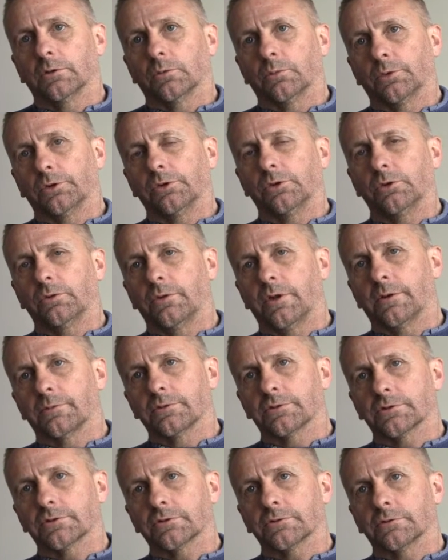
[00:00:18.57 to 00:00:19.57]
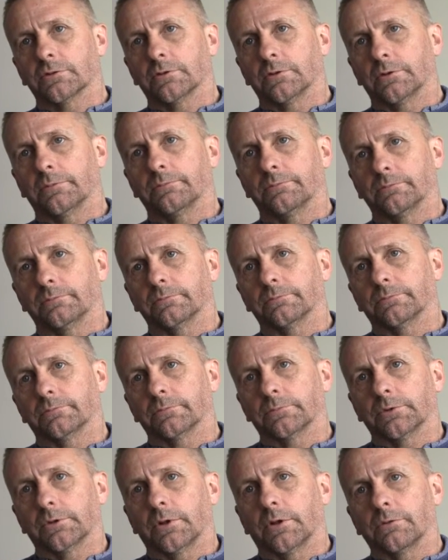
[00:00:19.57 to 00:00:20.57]
we knew there was,
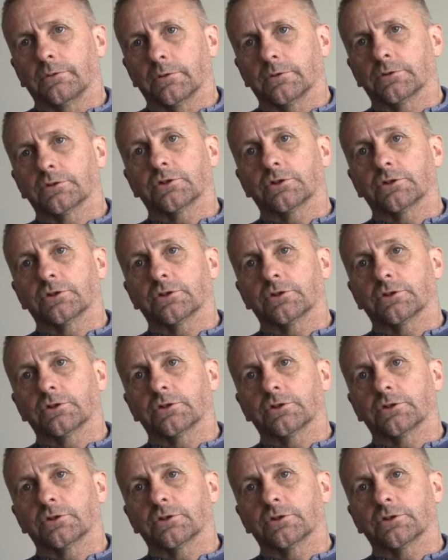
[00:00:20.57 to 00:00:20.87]
the